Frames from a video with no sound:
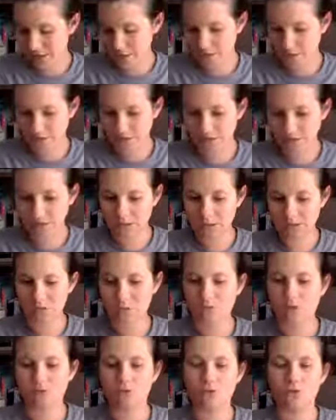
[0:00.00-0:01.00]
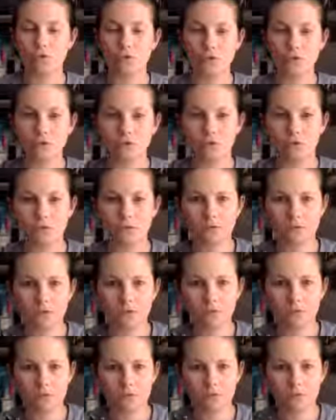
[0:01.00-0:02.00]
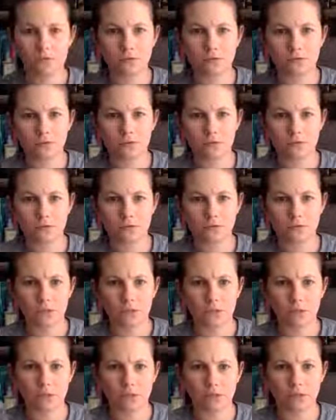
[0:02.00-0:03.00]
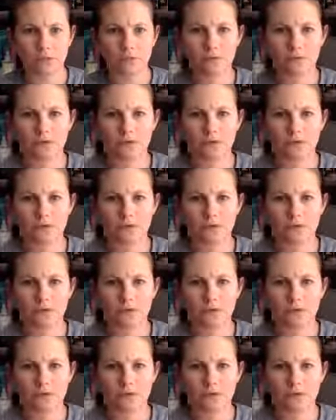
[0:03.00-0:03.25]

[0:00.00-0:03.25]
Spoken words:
There is this little tool, okay?